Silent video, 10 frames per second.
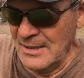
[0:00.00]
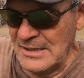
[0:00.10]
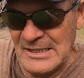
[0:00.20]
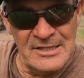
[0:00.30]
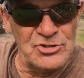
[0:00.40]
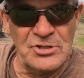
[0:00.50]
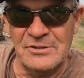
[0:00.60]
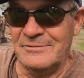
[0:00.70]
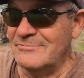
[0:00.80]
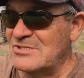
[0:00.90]
The
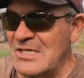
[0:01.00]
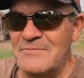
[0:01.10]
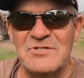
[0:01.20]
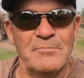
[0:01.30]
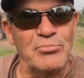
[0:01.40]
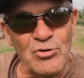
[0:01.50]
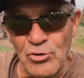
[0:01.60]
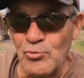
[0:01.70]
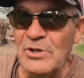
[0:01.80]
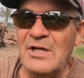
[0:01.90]
engine seems to
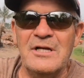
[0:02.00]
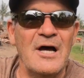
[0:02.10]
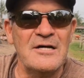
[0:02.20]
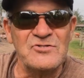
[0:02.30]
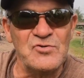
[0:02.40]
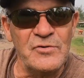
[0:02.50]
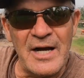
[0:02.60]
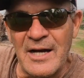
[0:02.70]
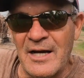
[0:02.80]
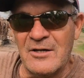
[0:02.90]
purr really nice through
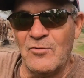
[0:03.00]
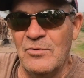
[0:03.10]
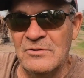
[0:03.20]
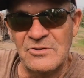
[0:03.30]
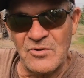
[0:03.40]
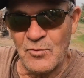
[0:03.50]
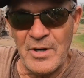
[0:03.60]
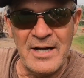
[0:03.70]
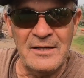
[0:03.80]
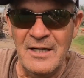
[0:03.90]
that kind of
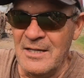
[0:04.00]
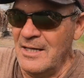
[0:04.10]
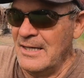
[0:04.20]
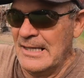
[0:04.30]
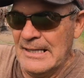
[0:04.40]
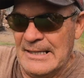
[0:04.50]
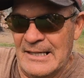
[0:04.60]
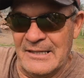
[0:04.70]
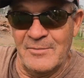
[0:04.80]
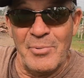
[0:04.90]
terrain.
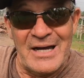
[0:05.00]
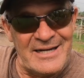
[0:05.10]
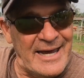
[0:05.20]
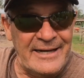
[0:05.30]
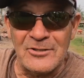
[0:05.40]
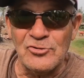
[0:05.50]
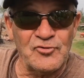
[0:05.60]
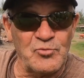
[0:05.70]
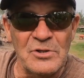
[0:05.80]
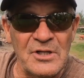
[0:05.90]
The bike
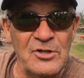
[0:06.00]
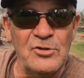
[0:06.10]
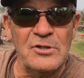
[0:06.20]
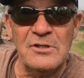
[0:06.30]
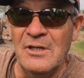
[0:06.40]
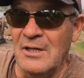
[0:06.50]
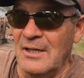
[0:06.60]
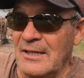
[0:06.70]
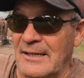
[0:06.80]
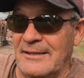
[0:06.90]
handles really good.
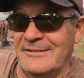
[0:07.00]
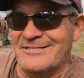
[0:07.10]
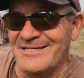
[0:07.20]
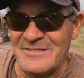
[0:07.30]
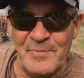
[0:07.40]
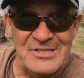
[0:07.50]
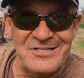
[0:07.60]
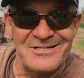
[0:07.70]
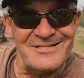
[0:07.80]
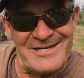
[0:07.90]
The
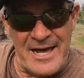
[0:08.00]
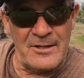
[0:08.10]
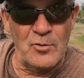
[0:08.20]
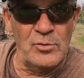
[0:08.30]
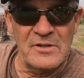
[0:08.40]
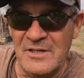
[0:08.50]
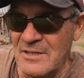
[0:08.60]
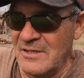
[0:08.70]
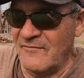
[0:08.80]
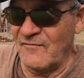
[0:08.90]
suspension is adequate
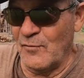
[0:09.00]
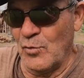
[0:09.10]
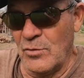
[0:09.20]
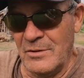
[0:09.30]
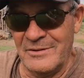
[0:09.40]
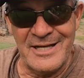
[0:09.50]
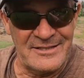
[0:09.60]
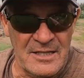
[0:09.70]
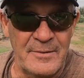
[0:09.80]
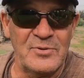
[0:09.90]
for
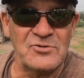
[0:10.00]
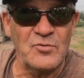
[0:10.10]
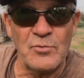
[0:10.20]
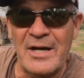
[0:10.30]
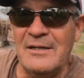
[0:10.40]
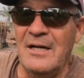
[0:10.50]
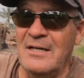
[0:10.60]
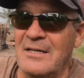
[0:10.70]
that type of terrain.